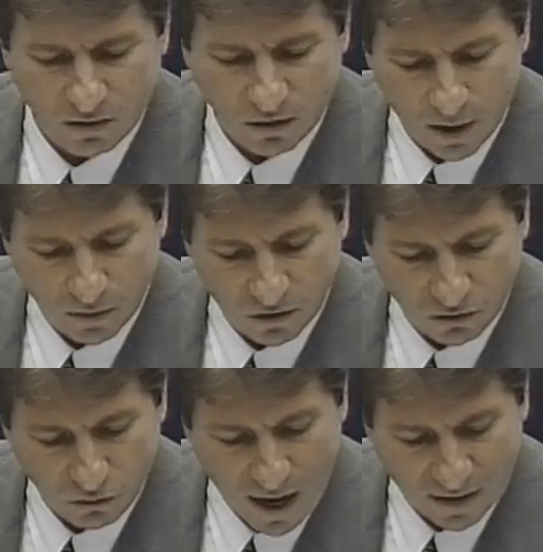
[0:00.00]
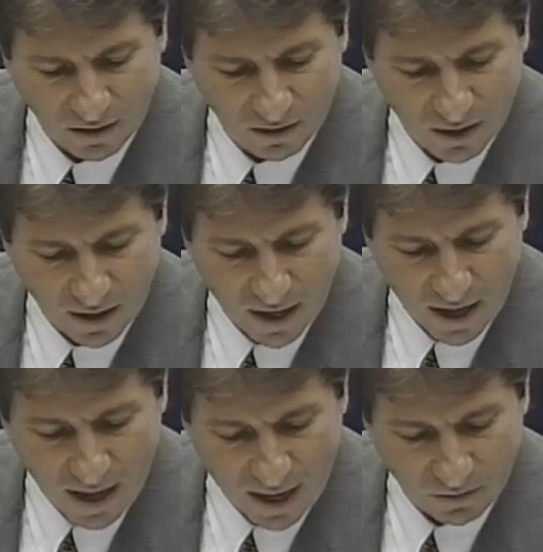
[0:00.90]
same as extracting
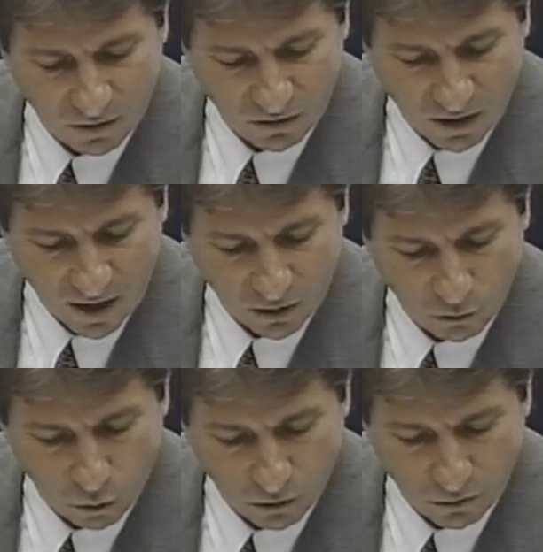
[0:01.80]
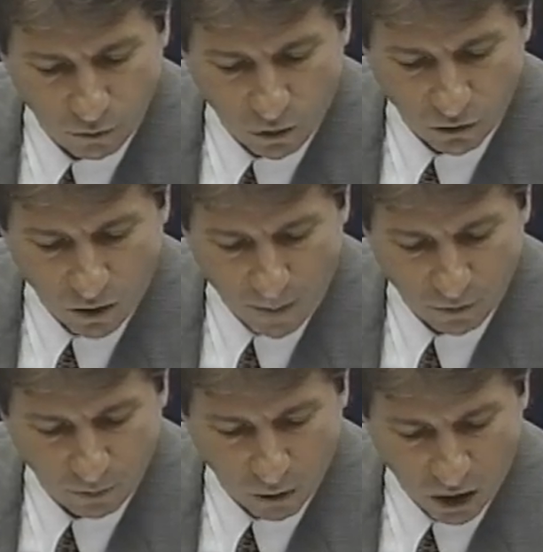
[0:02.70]
DNA out of the stains worth of one drop
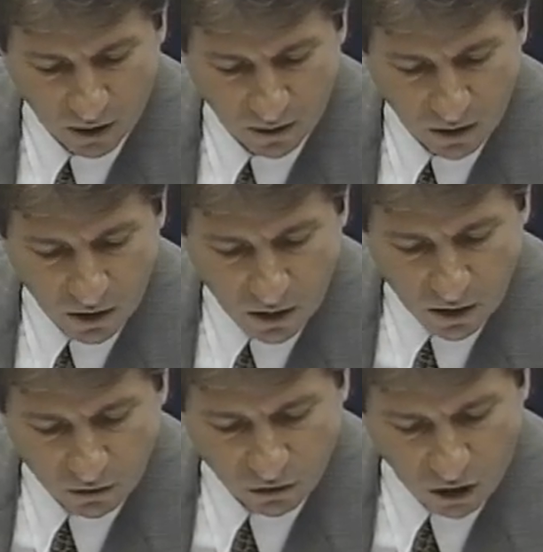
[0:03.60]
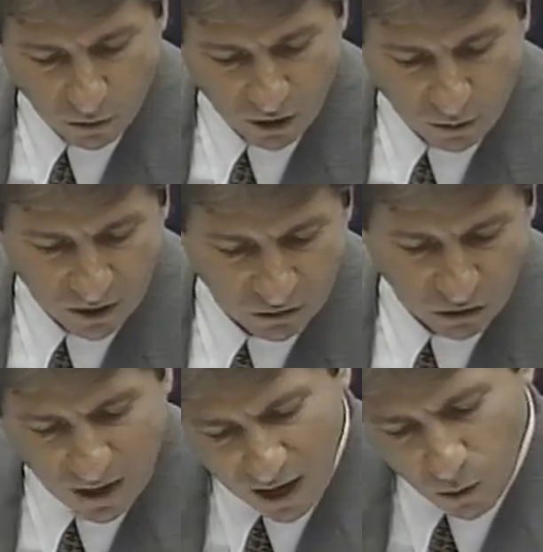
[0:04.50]
of blood. So
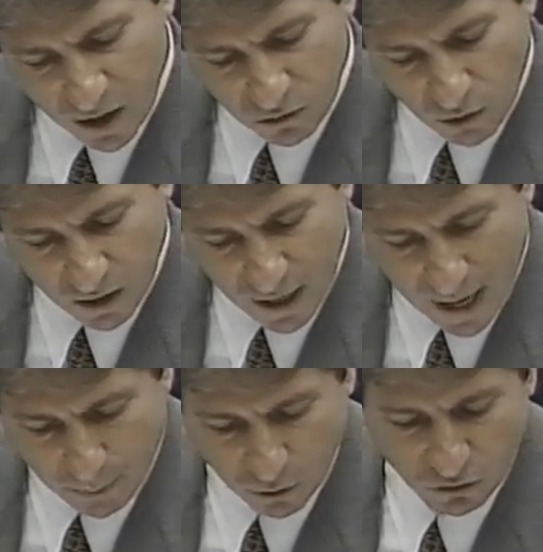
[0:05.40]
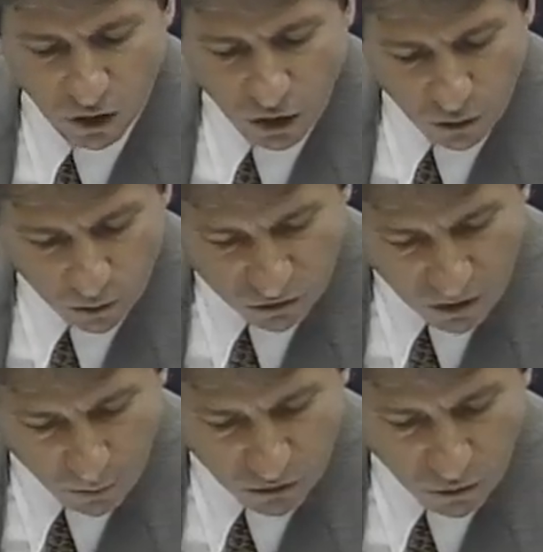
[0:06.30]
you're not quite talking apples. You are
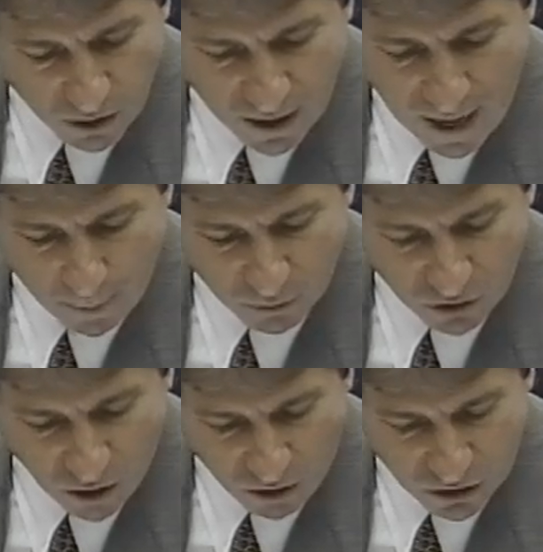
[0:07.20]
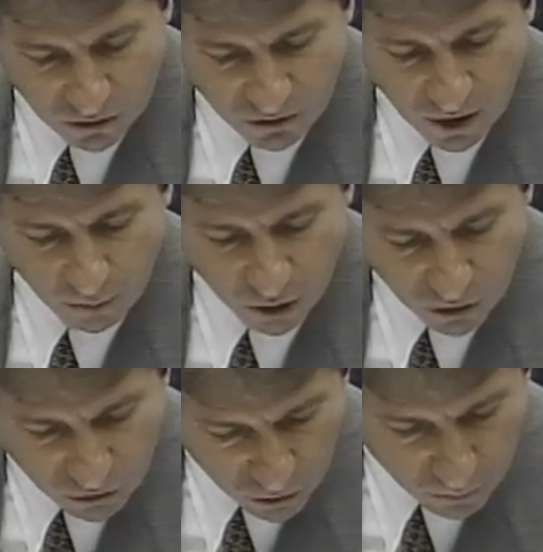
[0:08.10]
somewhat talking apples and oranges there, but in
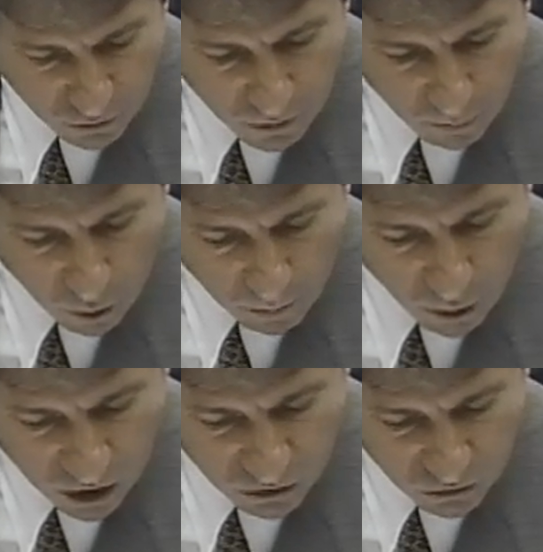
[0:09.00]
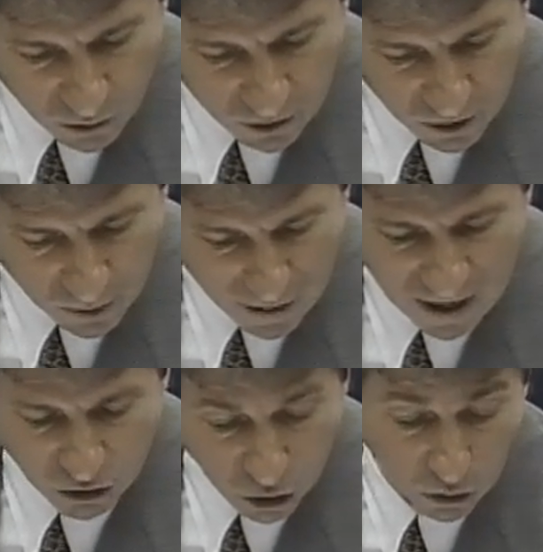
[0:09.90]
terms of the ballpark you're talking
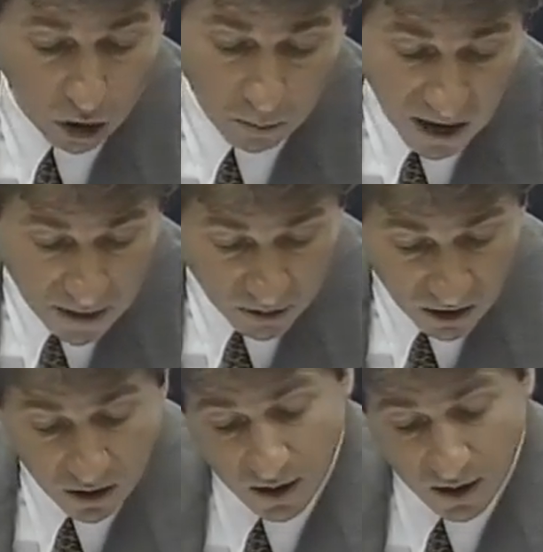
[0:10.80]
about, maybe